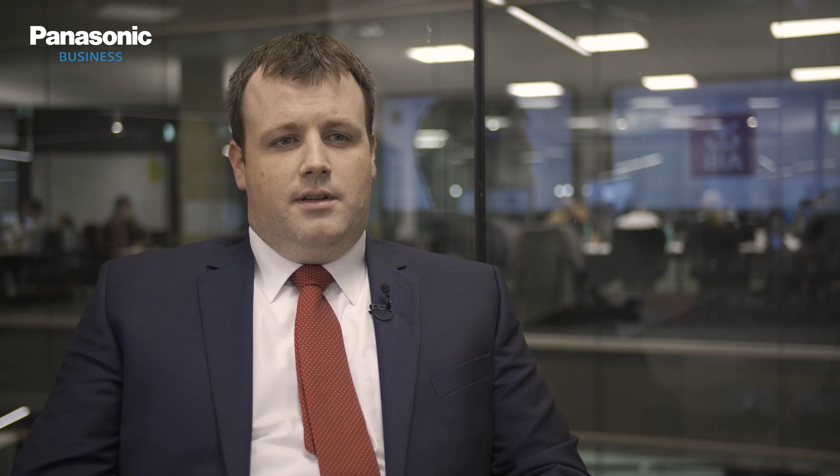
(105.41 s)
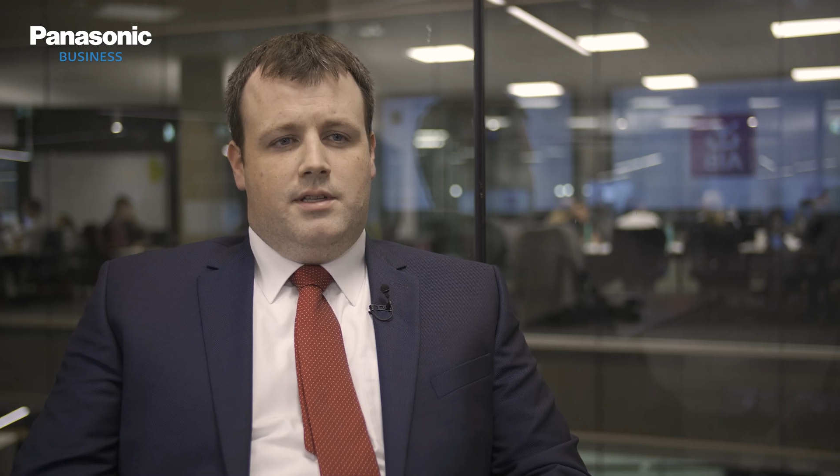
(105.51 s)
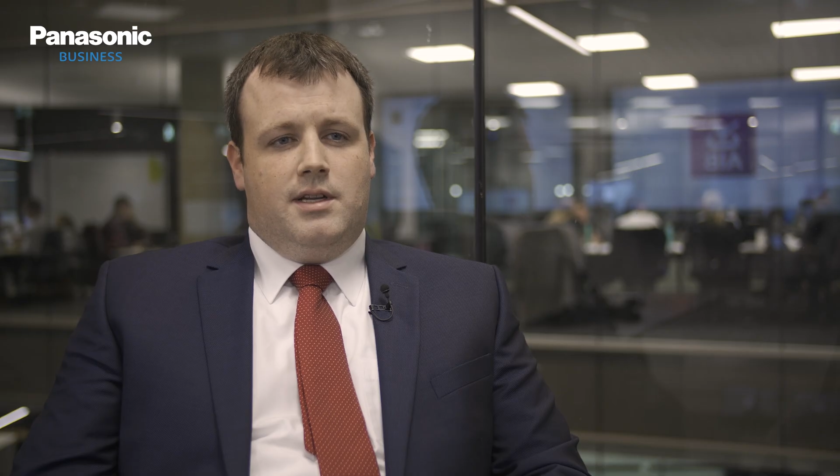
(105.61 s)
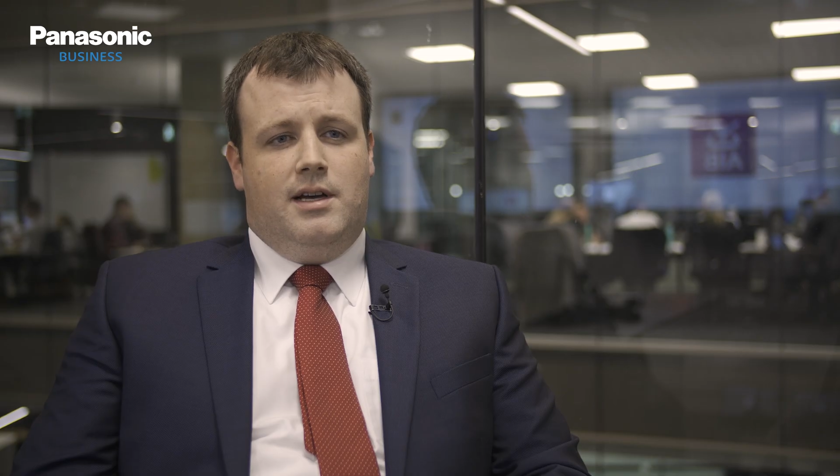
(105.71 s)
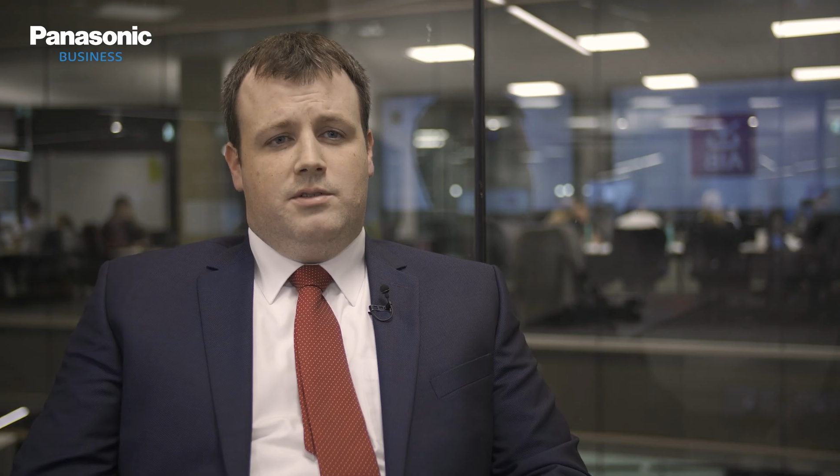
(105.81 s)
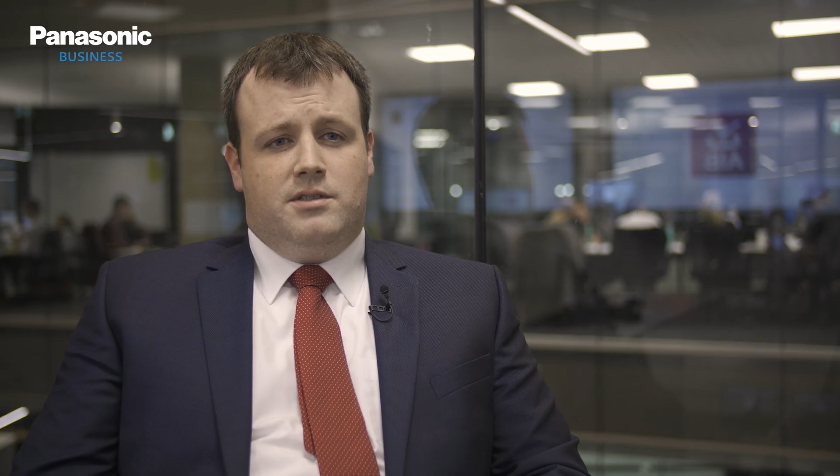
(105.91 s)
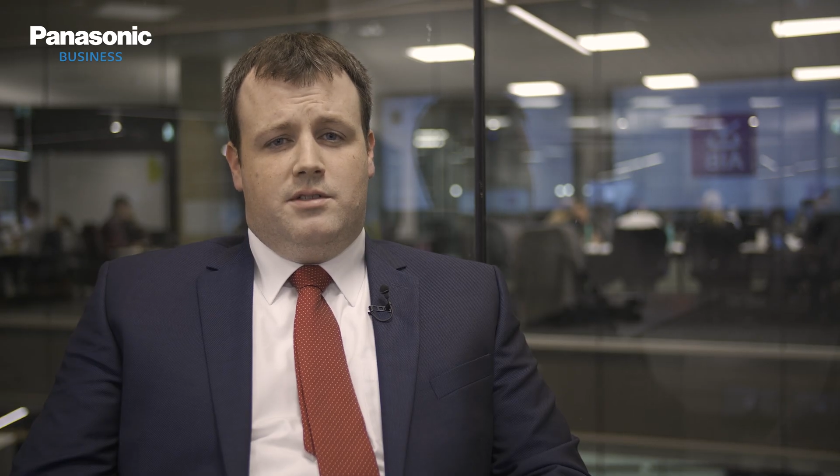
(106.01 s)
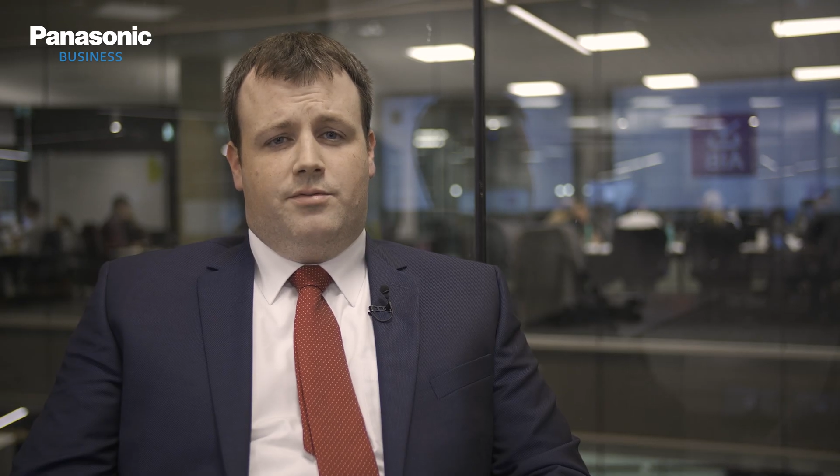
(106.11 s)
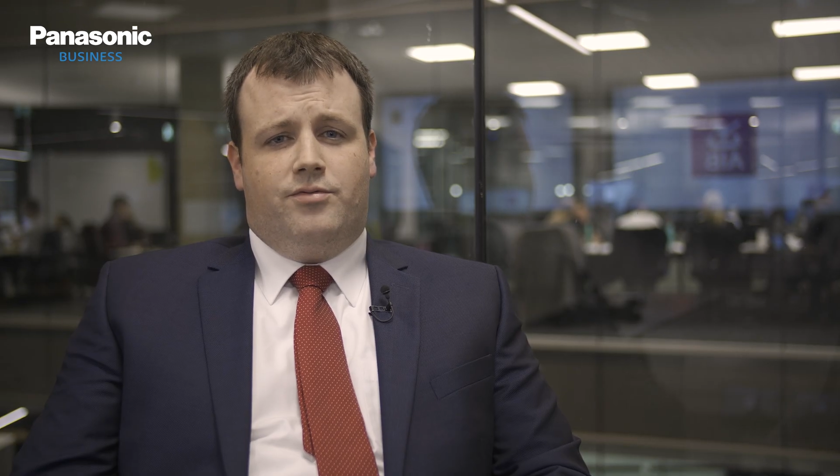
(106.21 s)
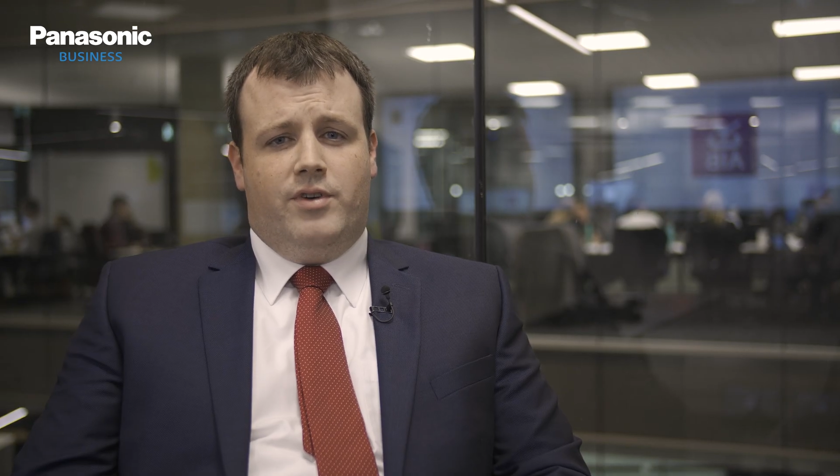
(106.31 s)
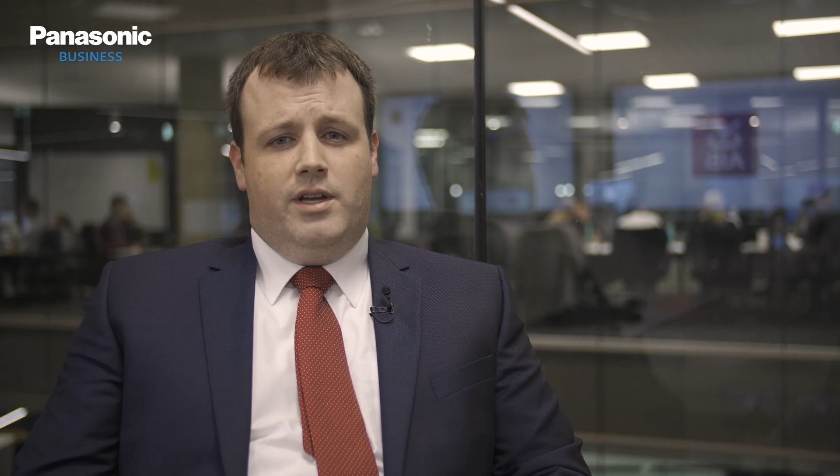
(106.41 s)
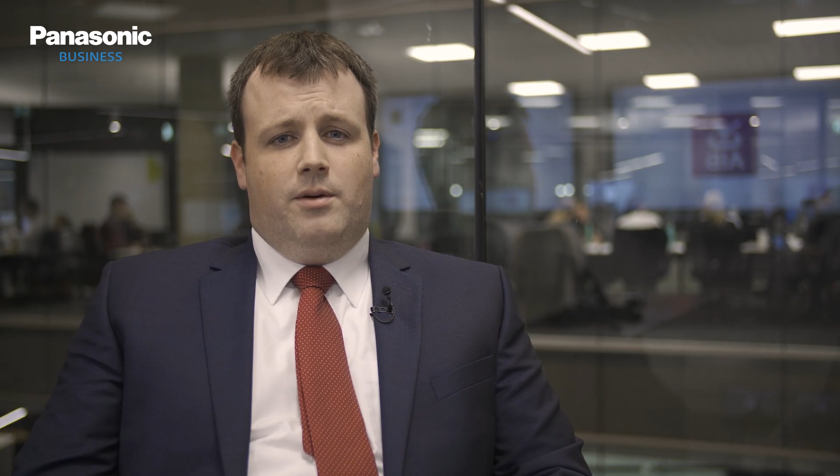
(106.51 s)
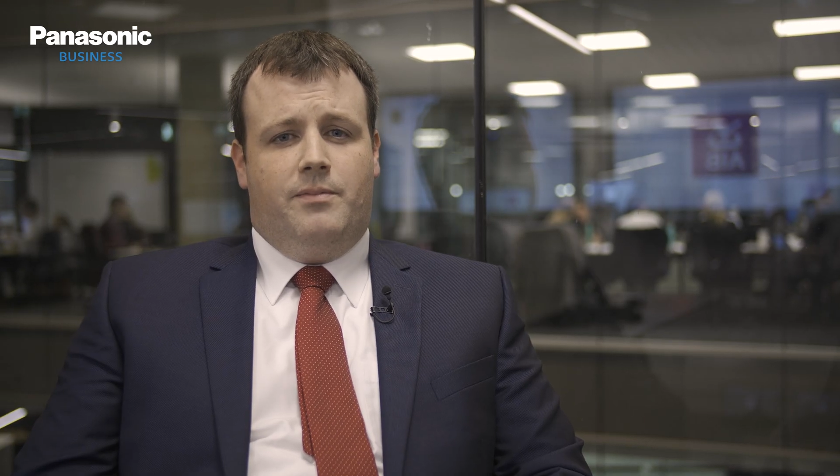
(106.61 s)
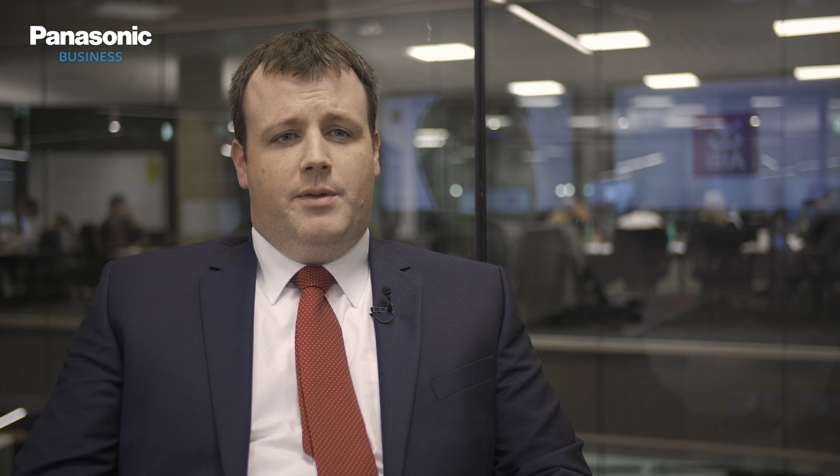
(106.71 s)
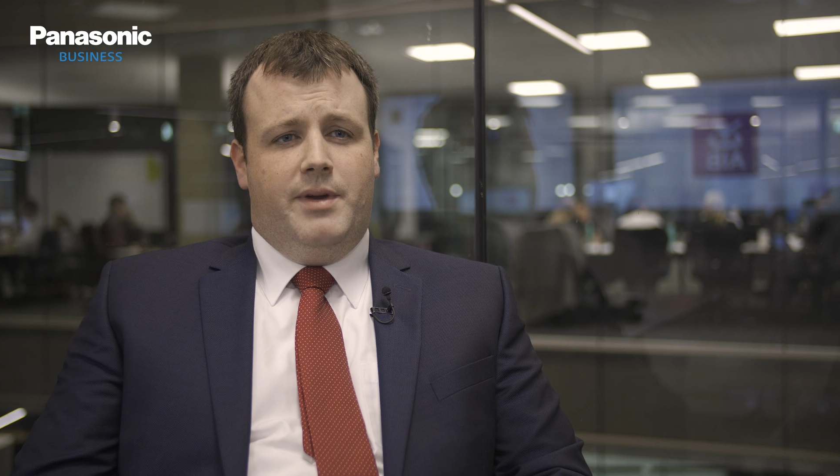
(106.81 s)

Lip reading: This allows us to free up the